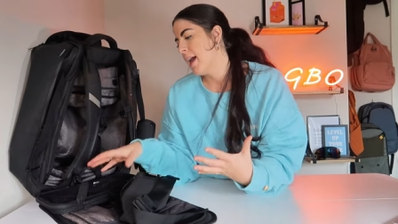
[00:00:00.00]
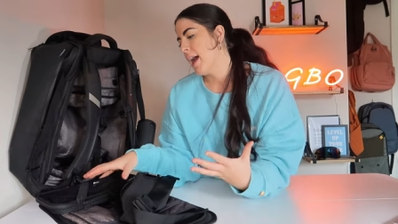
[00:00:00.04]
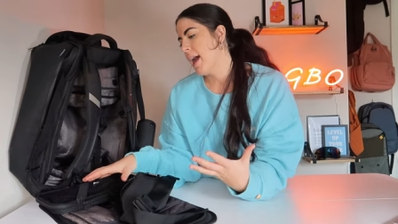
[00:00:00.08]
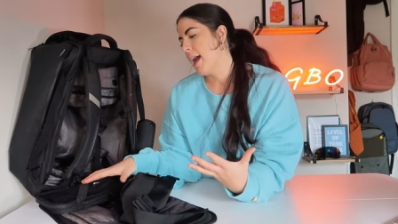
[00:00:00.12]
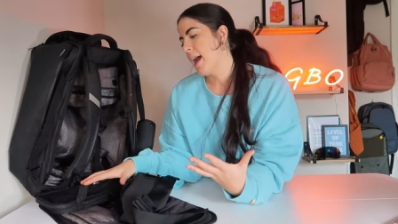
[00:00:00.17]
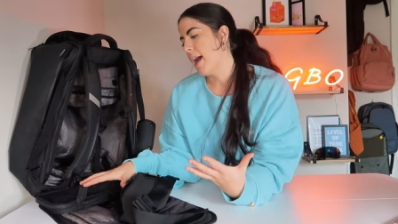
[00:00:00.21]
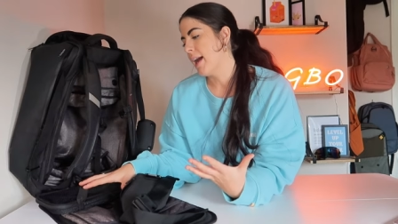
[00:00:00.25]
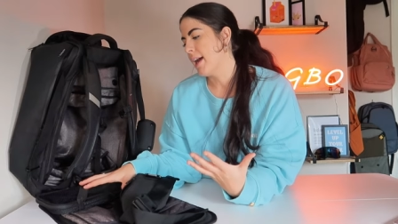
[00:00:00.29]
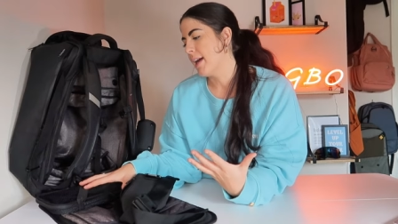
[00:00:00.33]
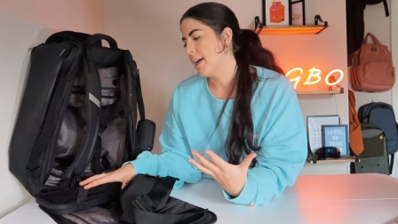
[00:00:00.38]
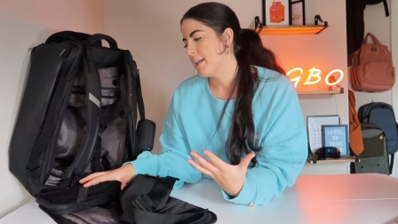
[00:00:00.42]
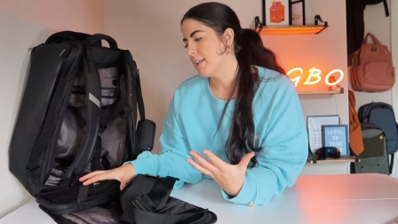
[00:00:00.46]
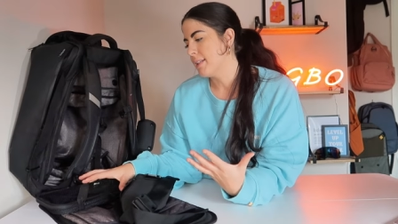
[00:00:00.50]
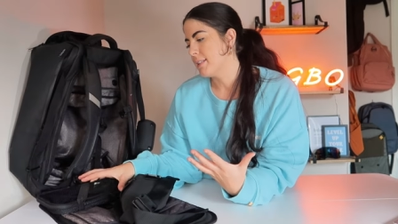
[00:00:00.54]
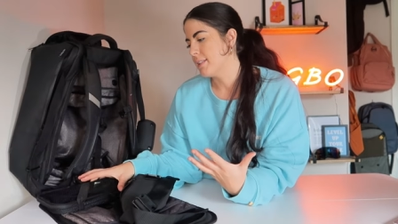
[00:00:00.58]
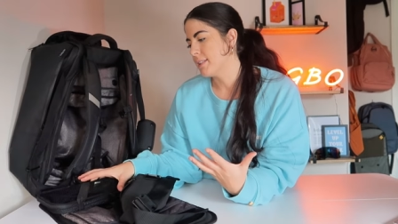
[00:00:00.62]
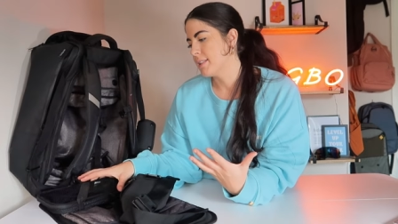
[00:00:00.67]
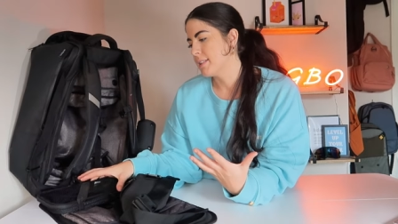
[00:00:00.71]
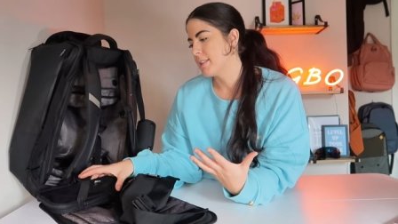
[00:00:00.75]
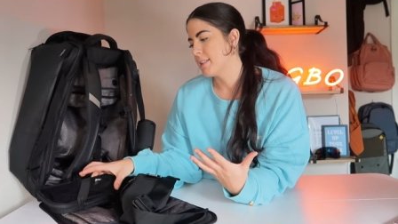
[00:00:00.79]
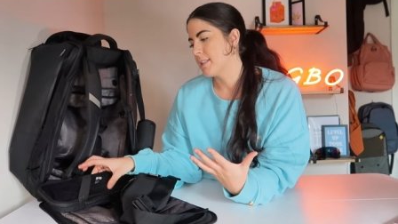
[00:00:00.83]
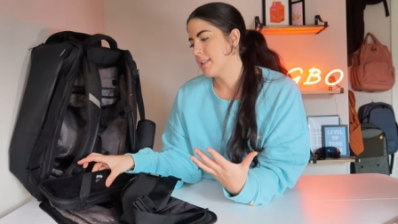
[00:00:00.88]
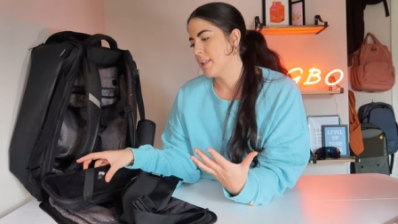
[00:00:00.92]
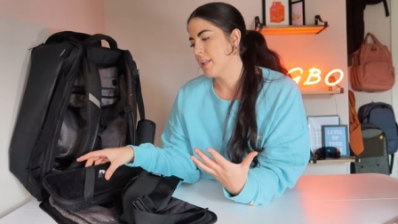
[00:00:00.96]

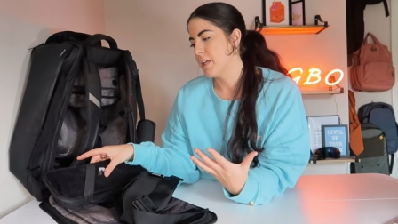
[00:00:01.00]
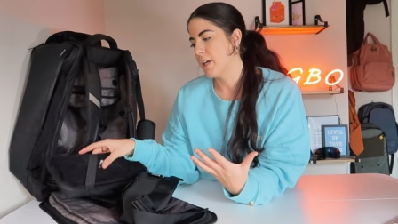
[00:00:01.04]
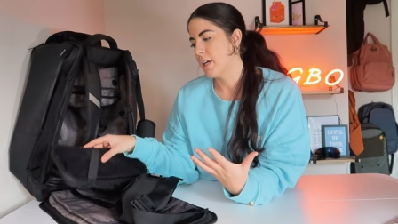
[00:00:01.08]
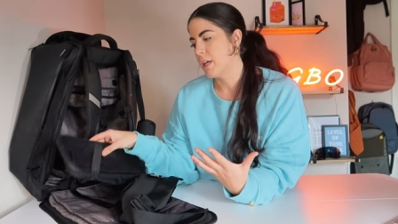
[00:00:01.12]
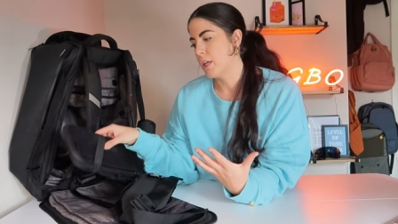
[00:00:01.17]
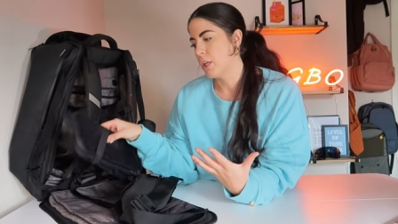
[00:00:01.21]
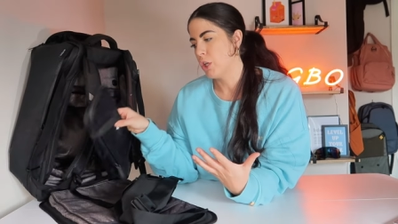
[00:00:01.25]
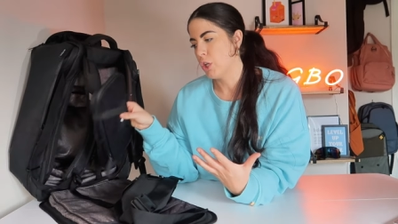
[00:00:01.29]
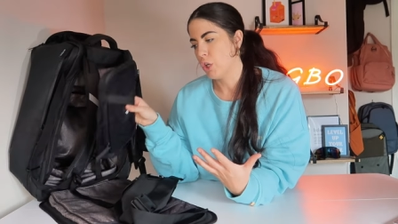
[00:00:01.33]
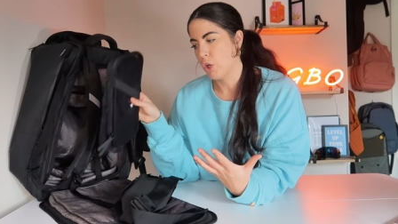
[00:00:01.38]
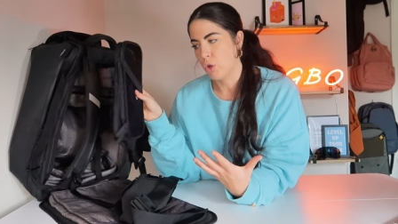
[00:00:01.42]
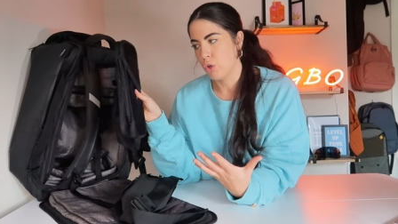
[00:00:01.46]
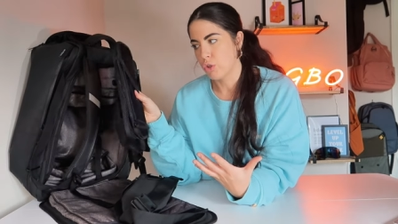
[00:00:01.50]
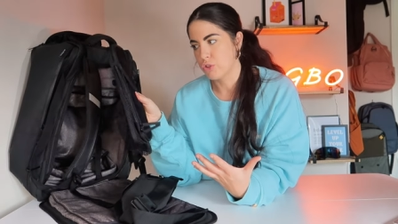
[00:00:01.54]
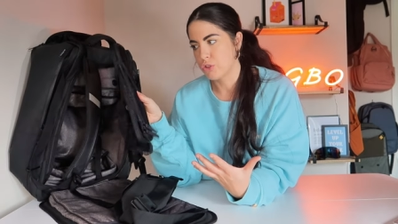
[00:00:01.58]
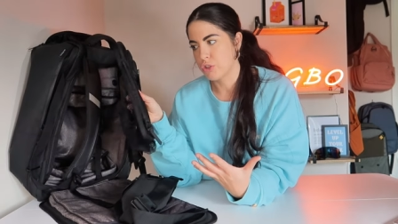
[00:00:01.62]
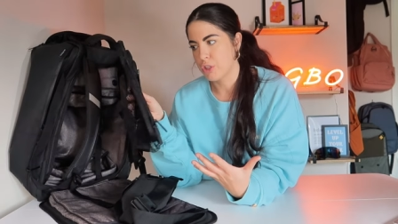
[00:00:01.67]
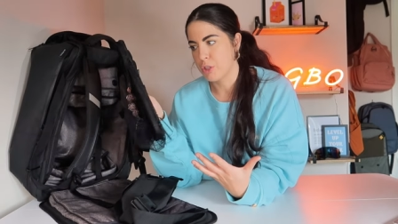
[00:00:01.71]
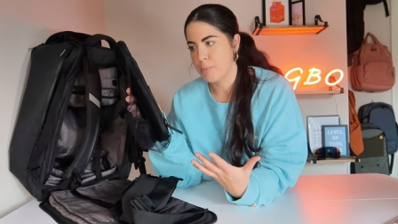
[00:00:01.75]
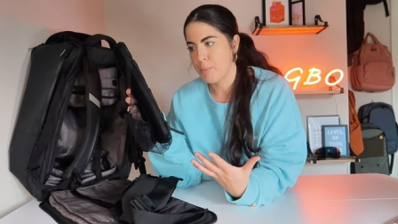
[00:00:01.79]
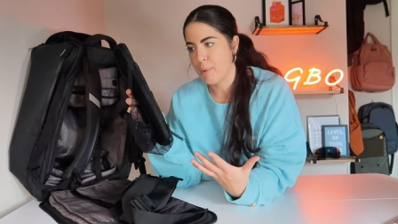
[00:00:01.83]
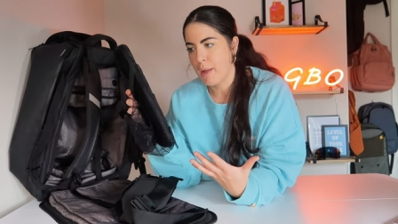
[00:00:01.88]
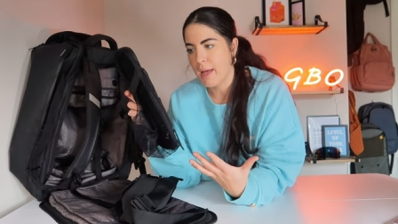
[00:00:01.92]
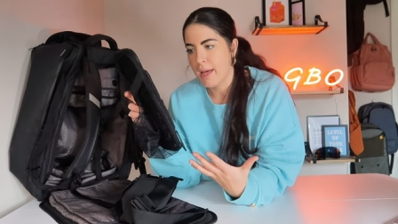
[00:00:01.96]
has the
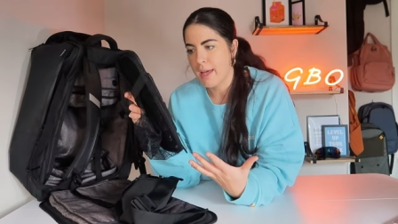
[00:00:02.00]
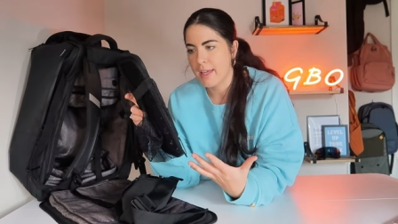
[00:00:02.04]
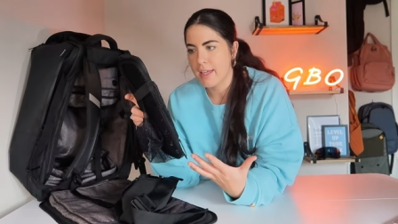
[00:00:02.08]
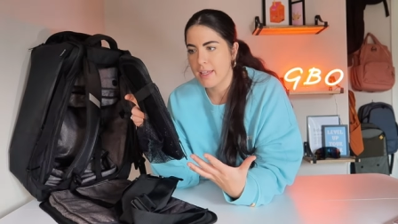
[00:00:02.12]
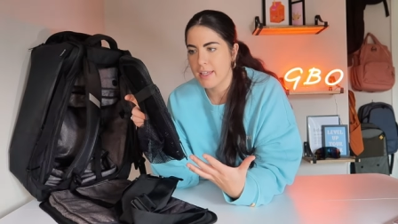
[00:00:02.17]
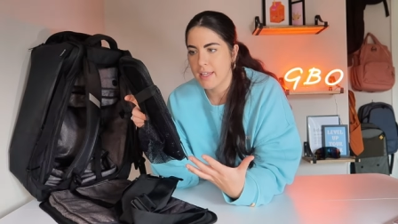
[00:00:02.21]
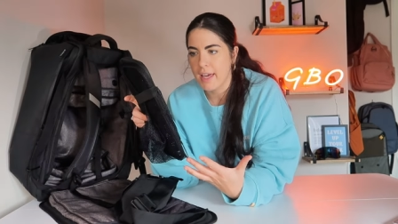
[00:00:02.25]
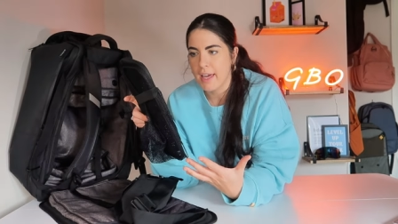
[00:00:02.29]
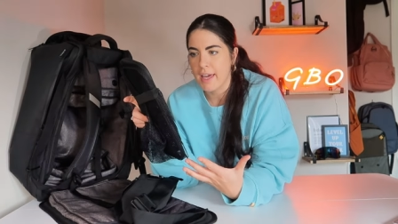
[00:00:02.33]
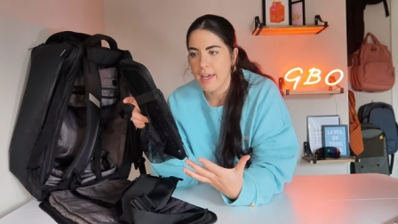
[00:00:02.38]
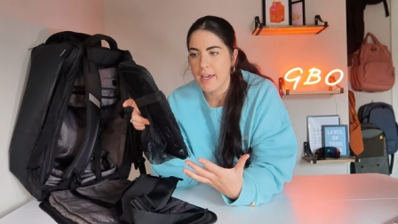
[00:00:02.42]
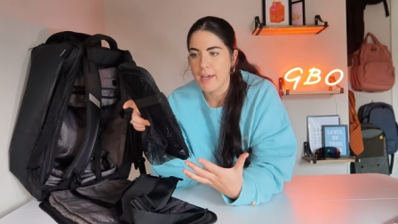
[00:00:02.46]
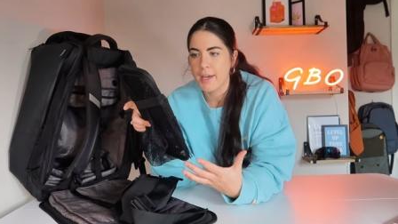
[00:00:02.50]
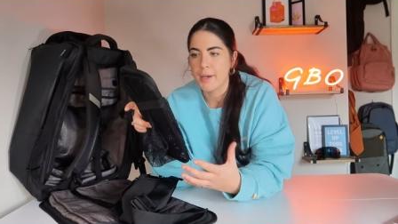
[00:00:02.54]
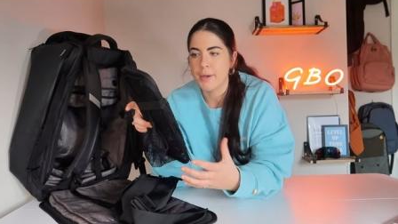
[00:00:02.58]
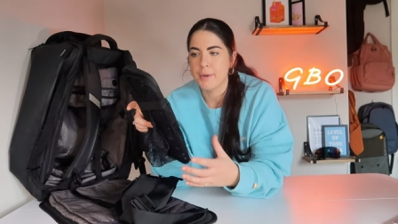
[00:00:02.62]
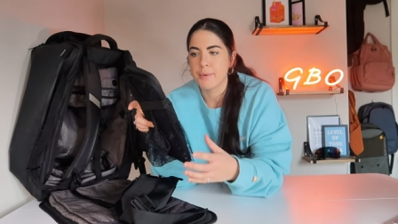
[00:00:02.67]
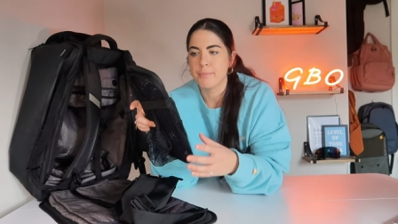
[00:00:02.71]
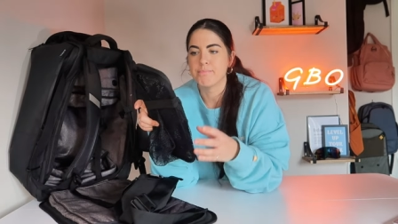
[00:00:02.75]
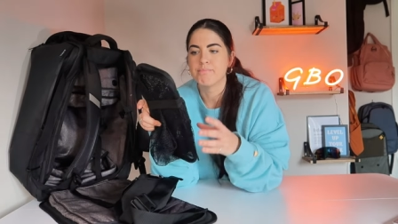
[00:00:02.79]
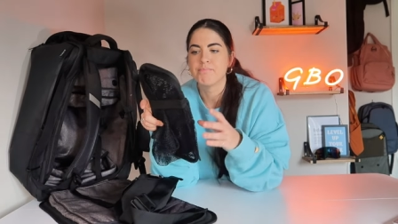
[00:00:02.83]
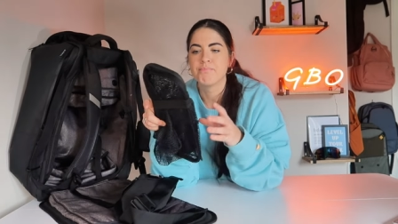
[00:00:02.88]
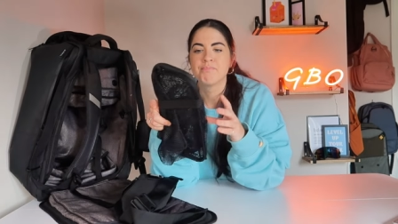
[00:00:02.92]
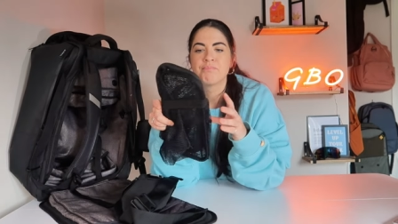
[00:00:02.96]
laundry bag
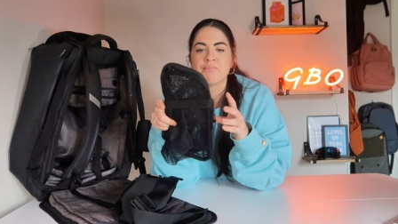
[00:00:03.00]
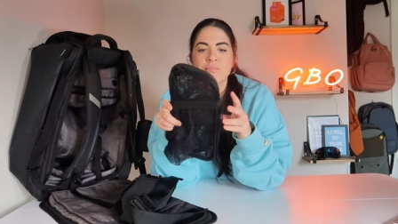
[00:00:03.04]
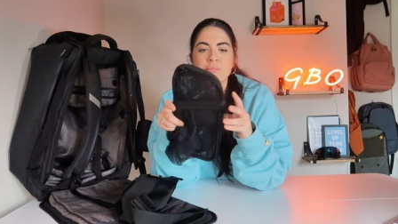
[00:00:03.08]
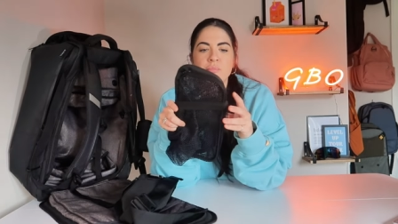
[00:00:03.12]
um,